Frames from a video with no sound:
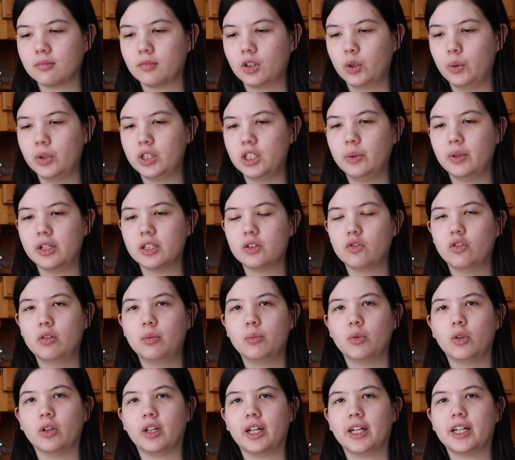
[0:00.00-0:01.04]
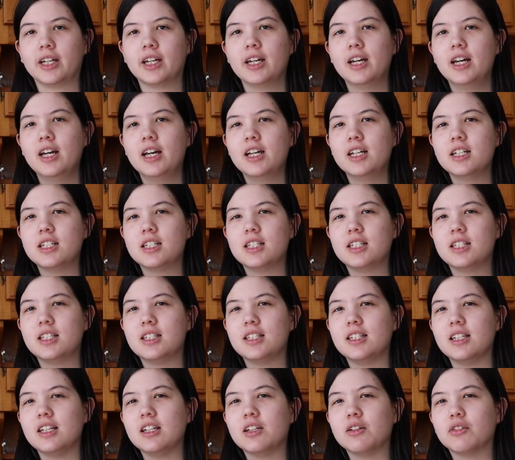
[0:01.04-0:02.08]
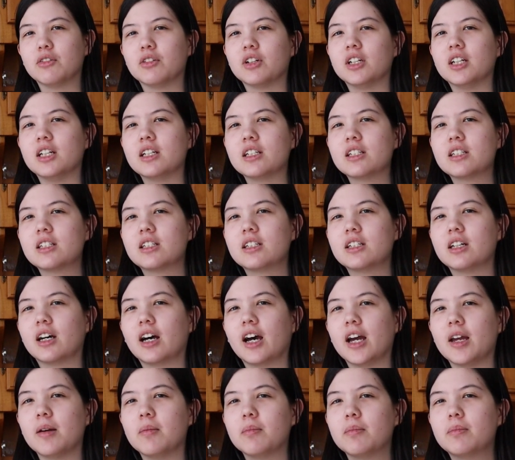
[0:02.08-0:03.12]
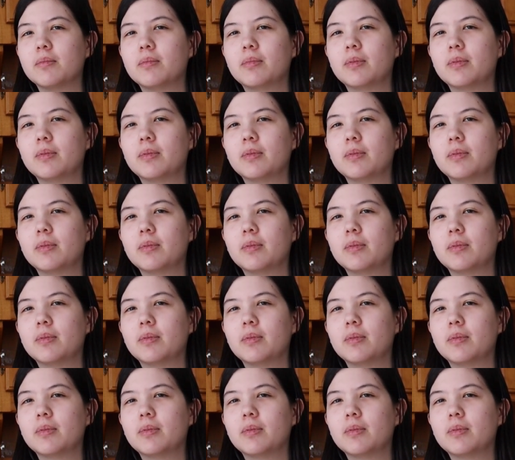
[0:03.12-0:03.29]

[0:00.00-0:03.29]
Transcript: which he wears for more like serious type